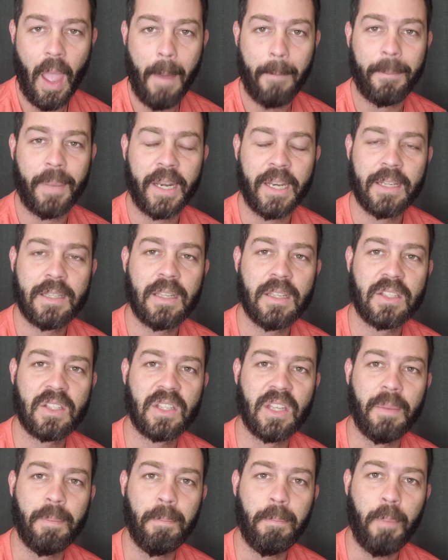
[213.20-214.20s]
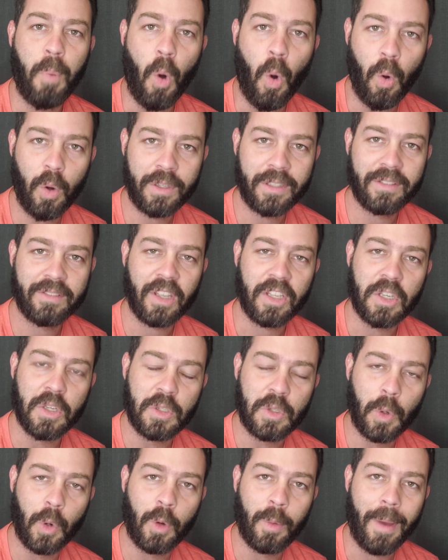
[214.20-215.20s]
But it's important that you
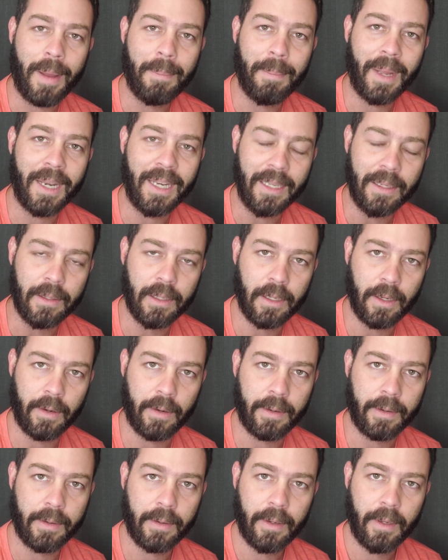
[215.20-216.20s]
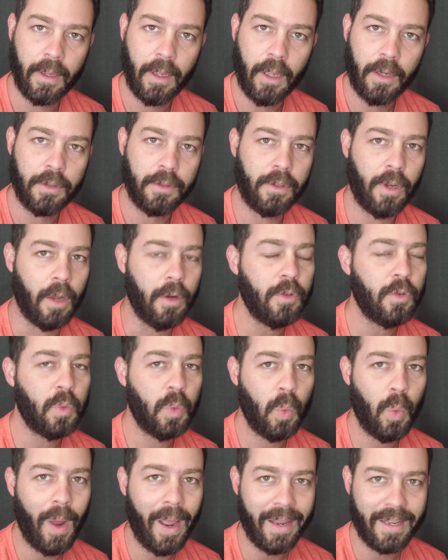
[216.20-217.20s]
talk about money early on. Don't
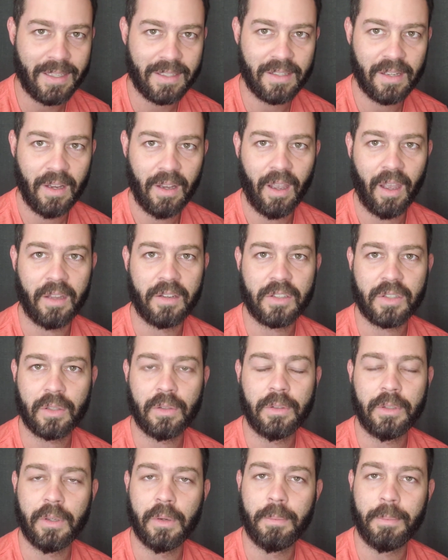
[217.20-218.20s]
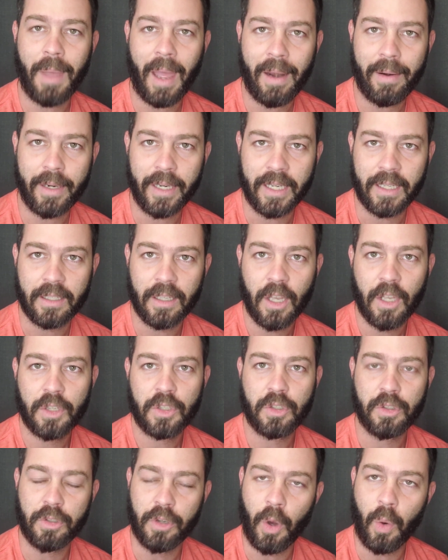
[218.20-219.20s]
wait until you're married
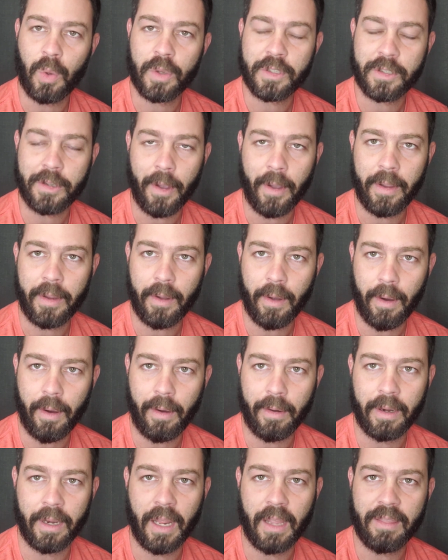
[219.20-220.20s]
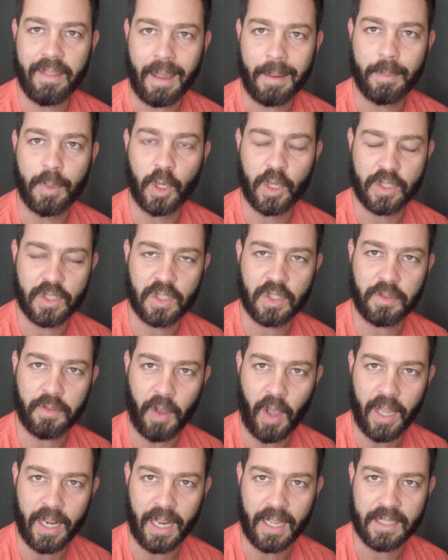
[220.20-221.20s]
to know what's going on in that person's
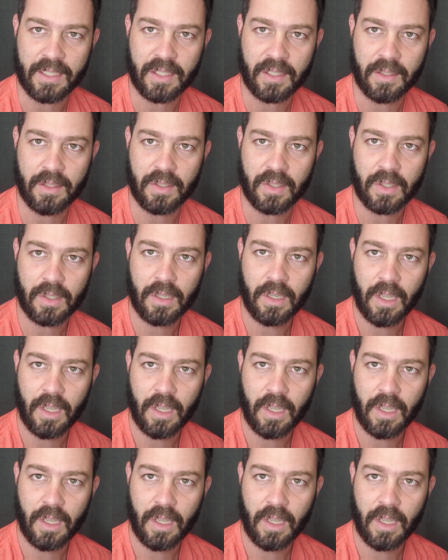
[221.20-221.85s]
finances.